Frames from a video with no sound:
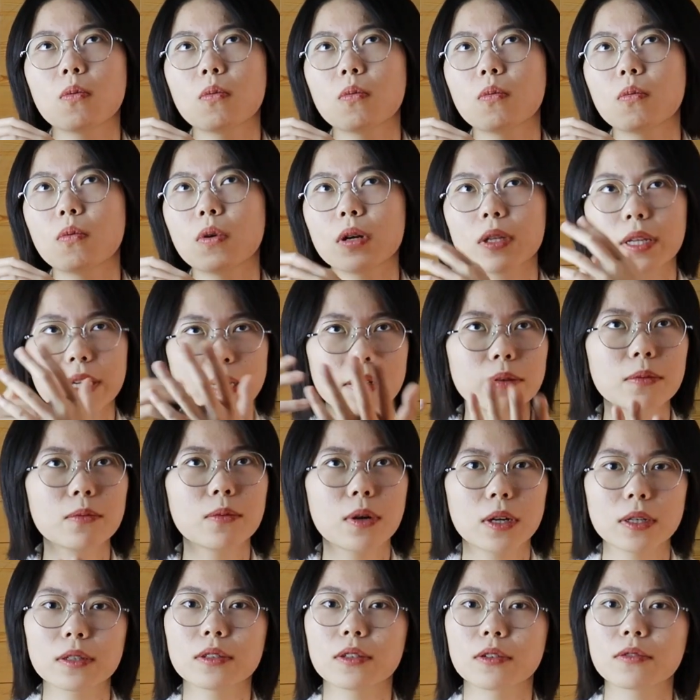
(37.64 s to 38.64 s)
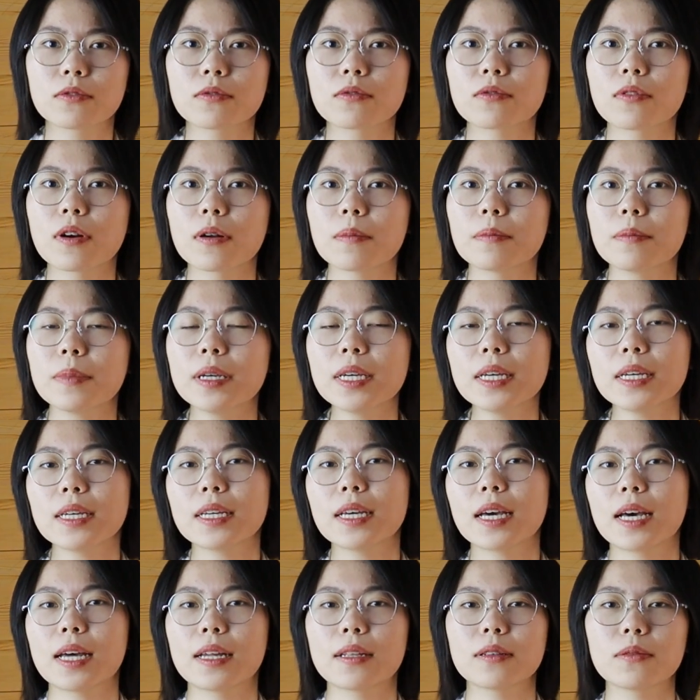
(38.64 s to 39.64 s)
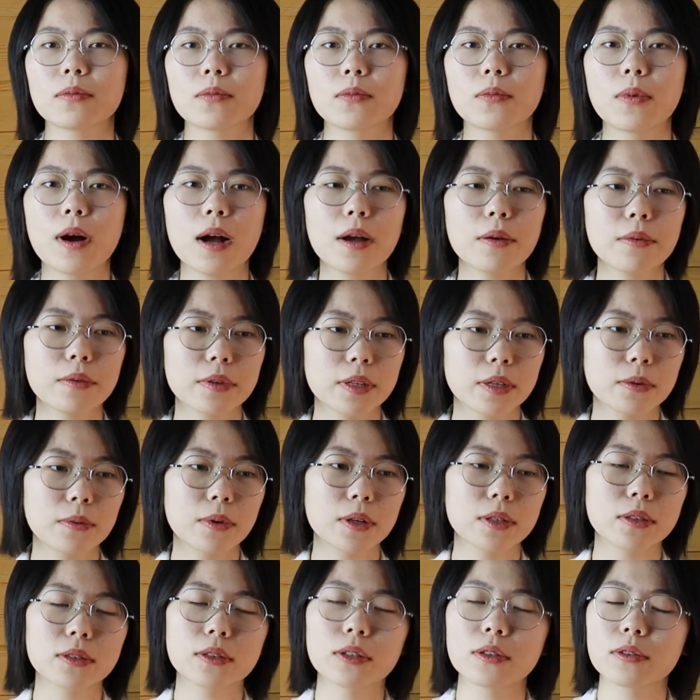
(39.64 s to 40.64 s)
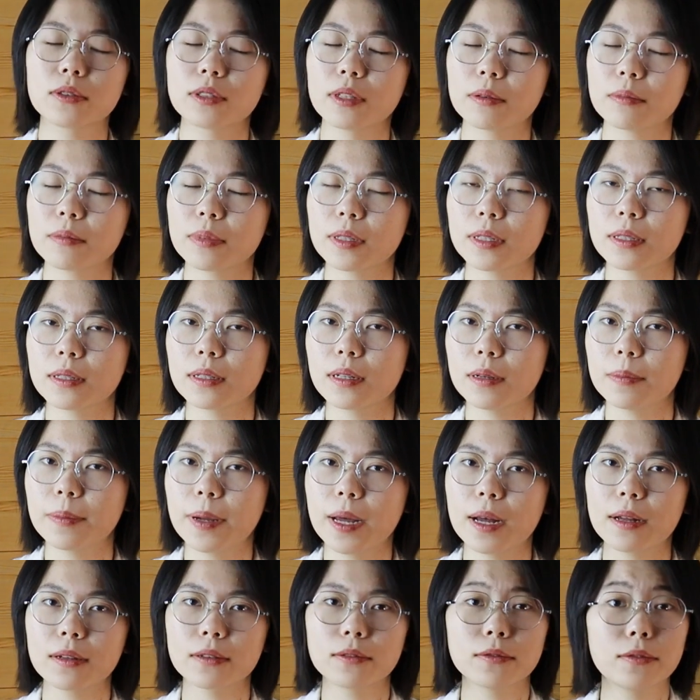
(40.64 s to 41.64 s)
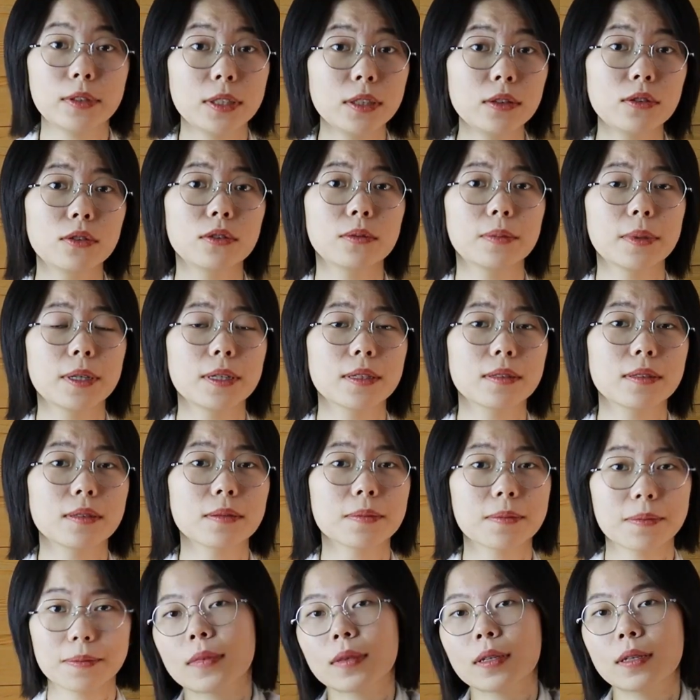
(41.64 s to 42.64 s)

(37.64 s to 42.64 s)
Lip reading: what they want to know from me and why would they want to know something about VTubers.